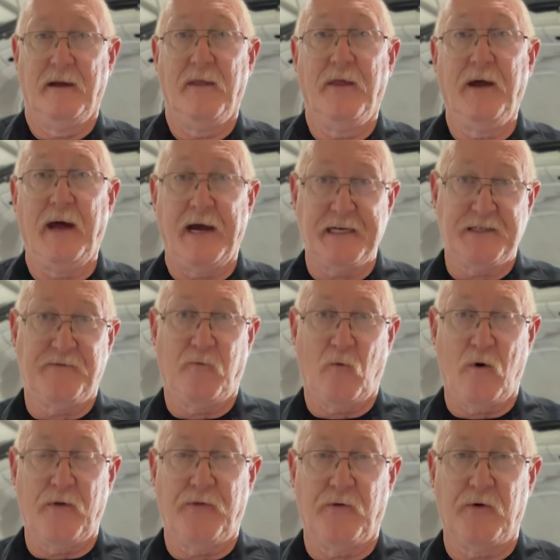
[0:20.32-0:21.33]
The
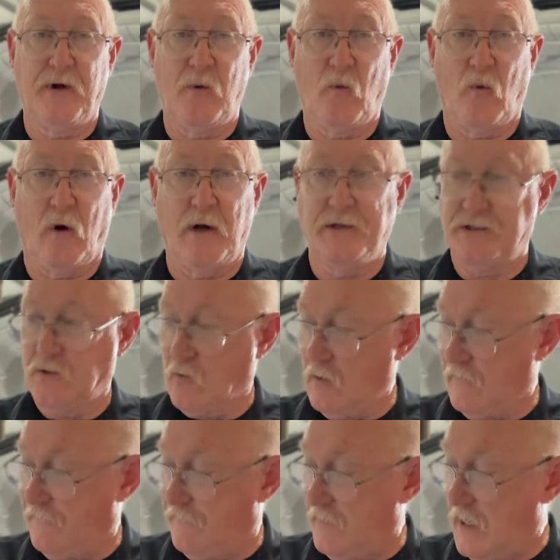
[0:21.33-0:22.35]
X431
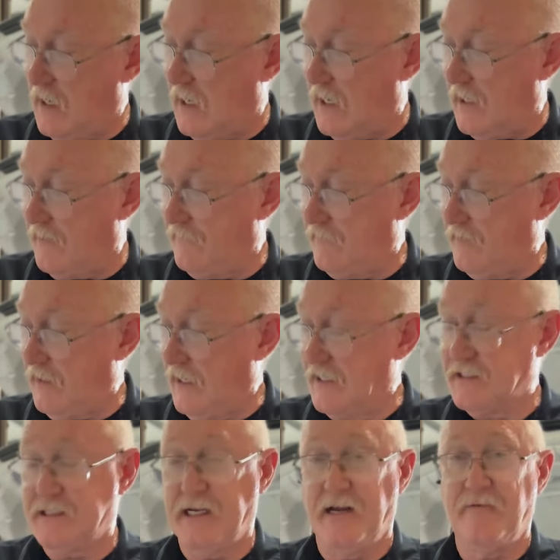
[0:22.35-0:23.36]
Torque 5
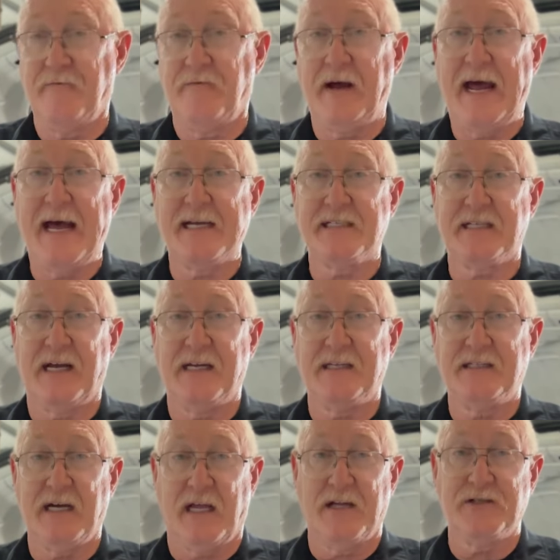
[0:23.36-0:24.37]
is an advanced
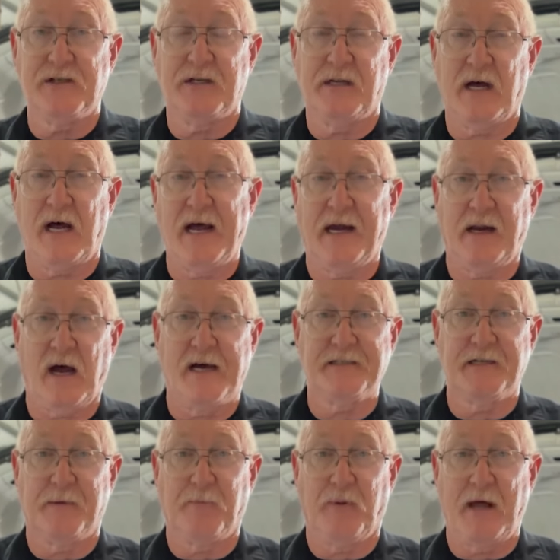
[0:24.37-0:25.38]
intelligent
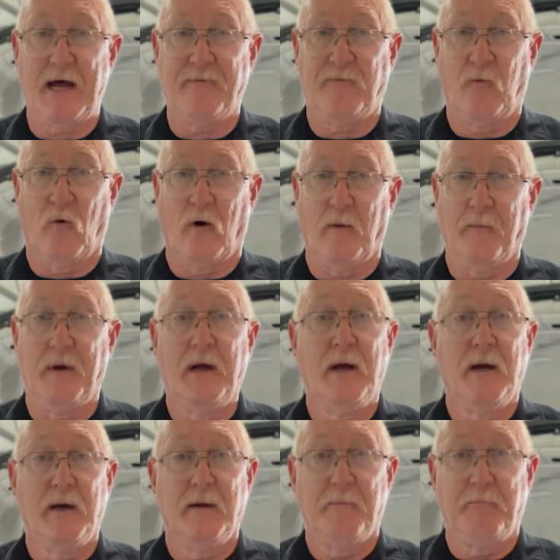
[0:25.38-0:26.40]
diagnostic platform
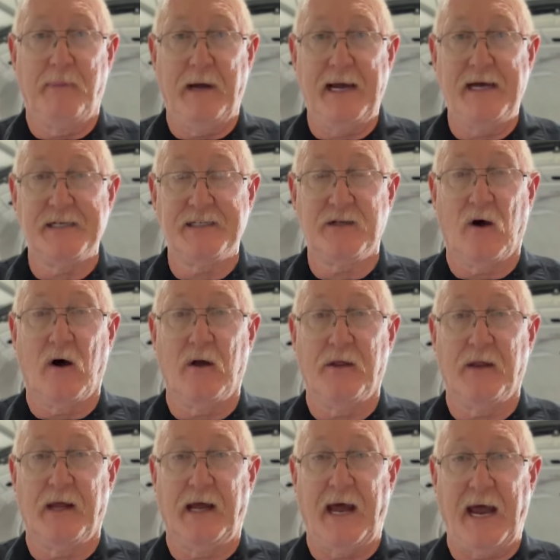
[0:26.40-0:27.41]
based
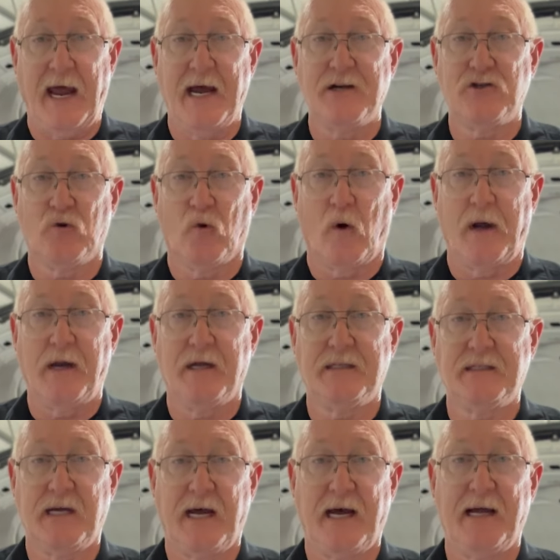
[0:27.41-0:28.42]
on the Android
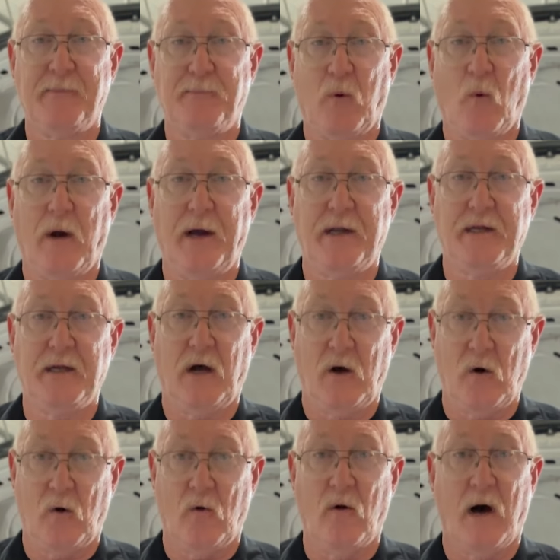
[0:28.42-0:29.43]
10.0
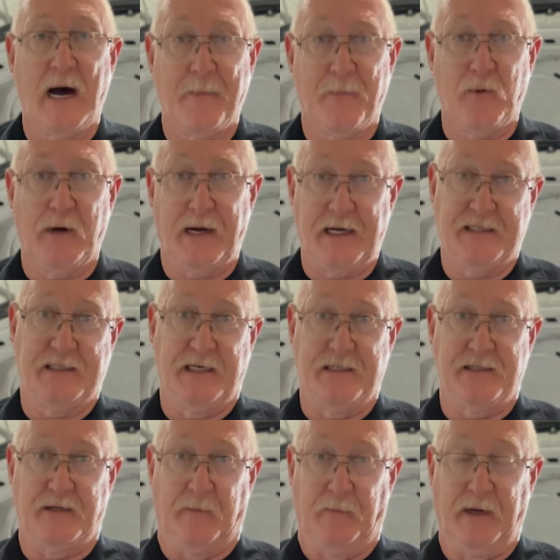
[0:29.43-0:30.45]
operating
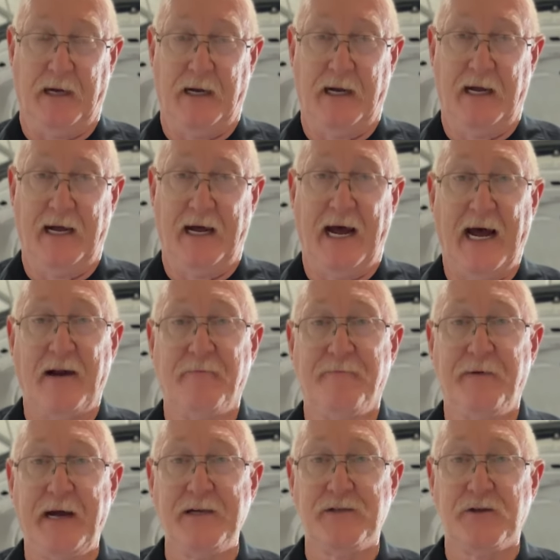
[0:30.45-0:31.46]
system and
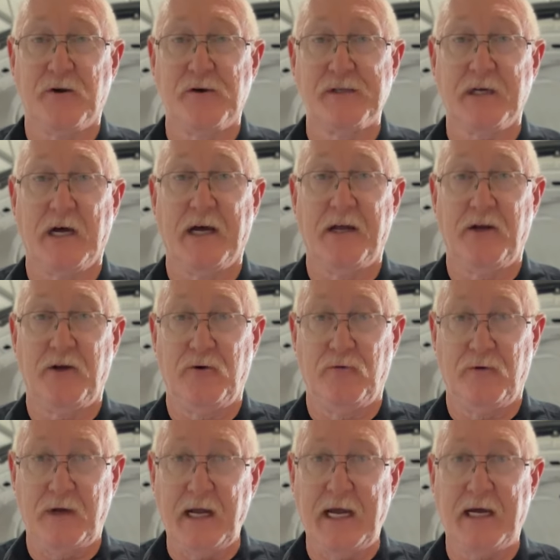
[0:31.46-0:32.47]
features a
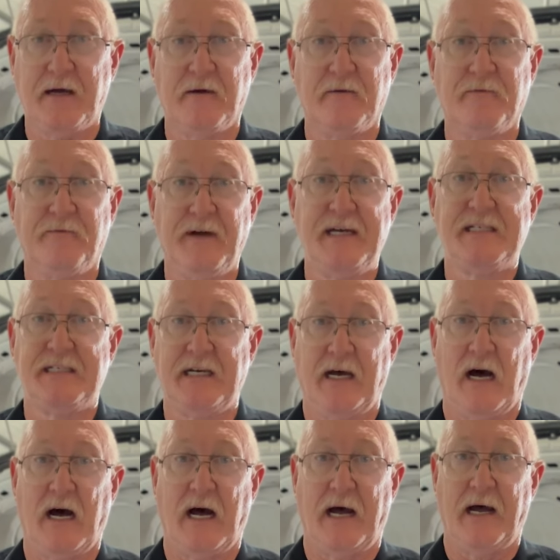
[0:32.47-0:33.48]
unique
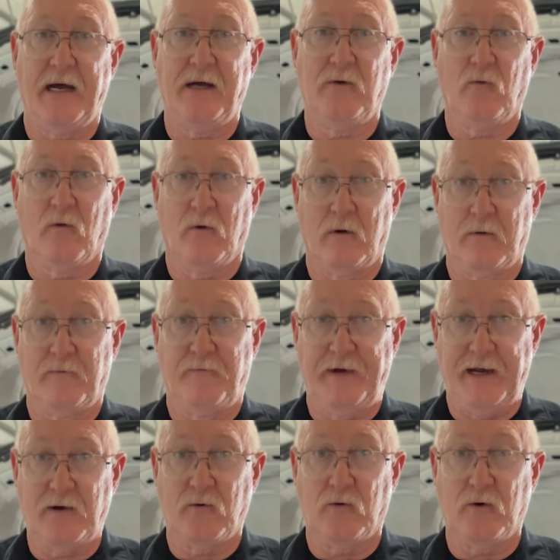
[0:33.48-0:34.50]
VCI or
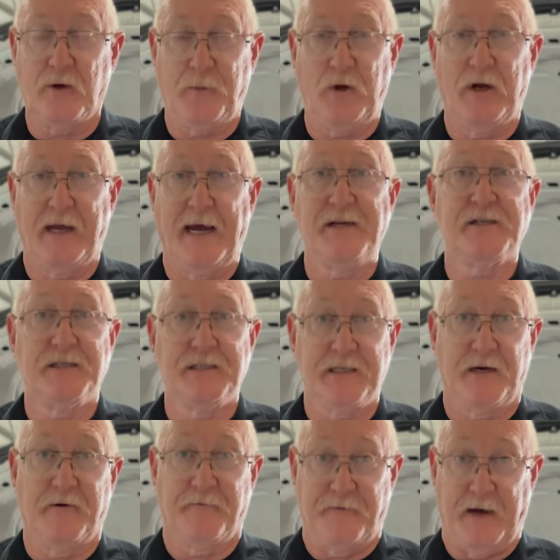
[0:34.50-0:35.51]
Vehicle Communications
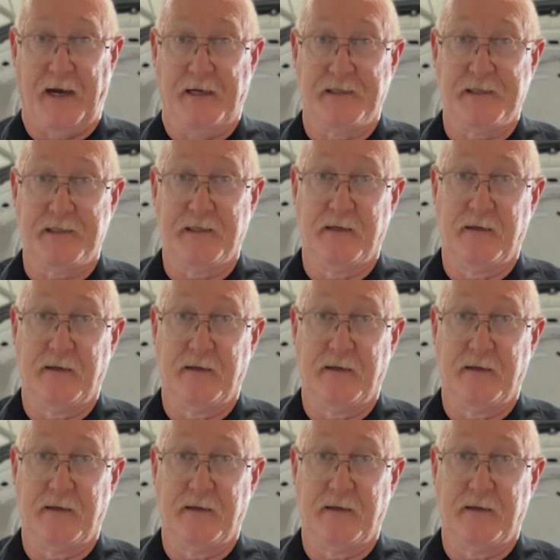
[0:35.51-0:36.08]
Interface.